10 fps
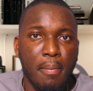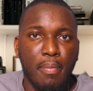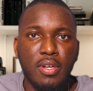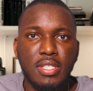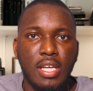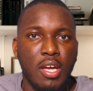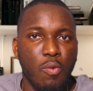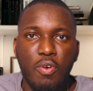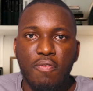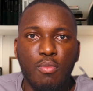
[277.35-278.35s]
But
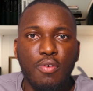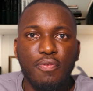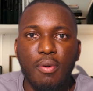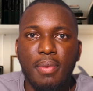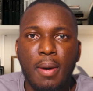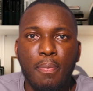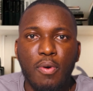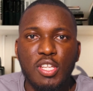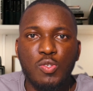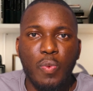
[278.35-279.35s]
we've moved from that
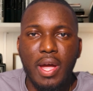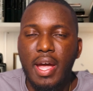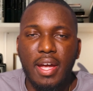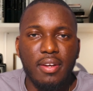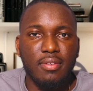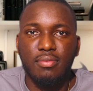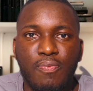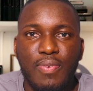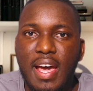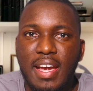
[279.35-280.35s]
point where
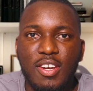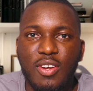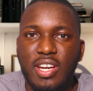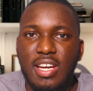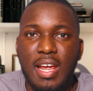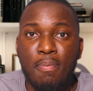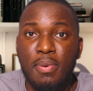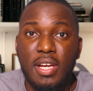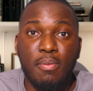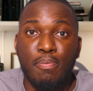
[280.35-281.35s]
flying on an
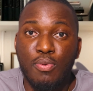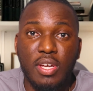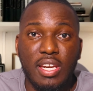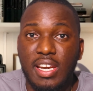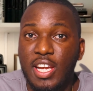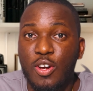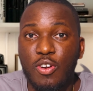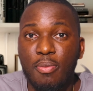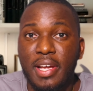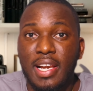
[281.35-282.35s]
airplane, booking an
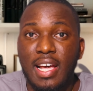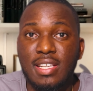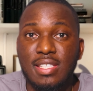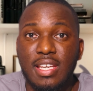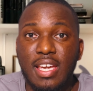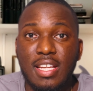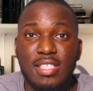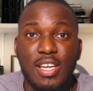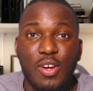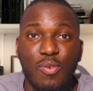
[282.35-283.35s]
economy class
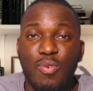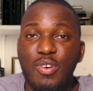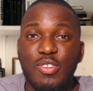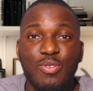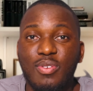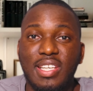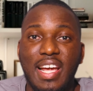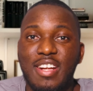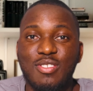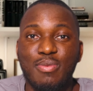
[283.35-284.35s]
ticket, what looked
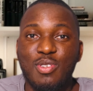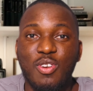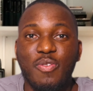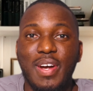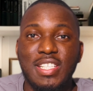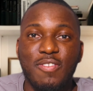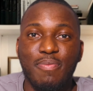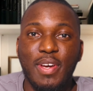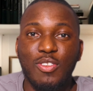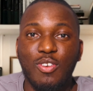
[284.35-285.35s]
like some sort of
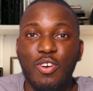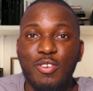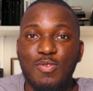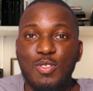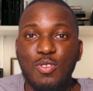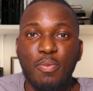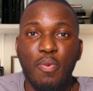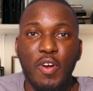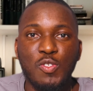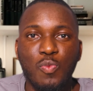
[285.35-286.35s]
achievement or luxury, to the
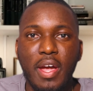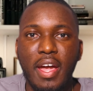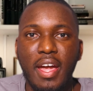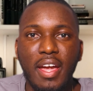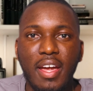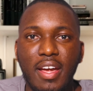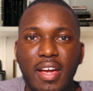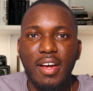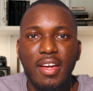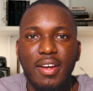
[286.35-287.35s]
point where
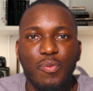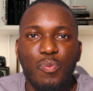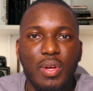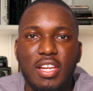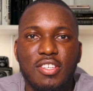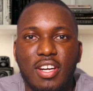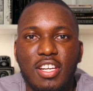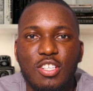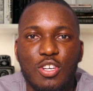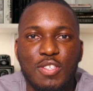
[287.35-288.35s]
we
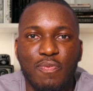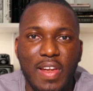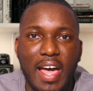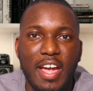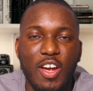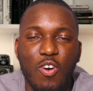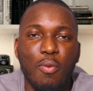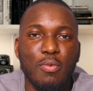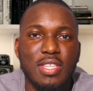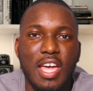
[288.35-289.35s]
literally just fly
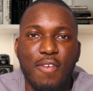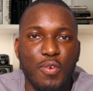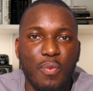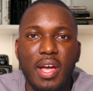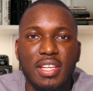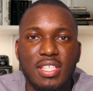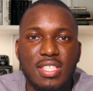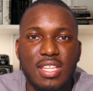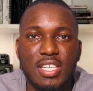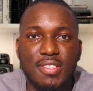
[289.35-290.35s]
almost everywhere
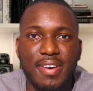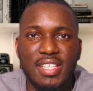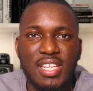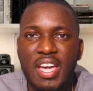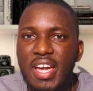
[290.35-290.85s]
these days, right?